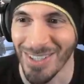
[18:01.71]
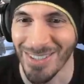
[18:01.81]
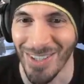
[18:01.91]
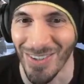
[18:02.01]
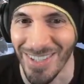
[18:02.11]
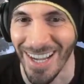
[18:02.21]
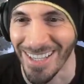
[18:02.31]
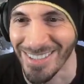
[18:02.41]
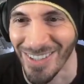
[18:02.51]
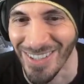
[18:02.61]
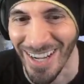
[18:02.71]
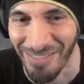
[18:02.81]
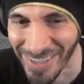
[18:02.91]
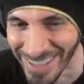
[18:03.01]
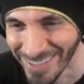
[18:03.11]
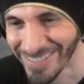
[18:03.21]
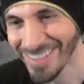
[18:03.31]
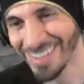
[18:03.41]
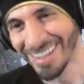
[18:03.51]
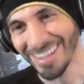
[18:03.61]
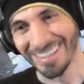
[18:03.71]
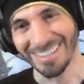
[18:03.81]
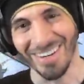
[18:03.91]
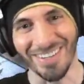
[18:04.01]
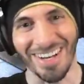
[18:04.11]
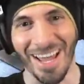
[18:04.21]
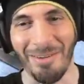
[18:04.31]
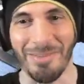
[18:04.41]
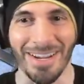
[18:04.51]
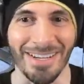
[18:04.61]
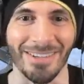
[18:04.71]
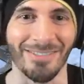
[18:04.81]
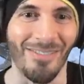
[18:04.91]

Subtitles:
Don't at me. Don't at me.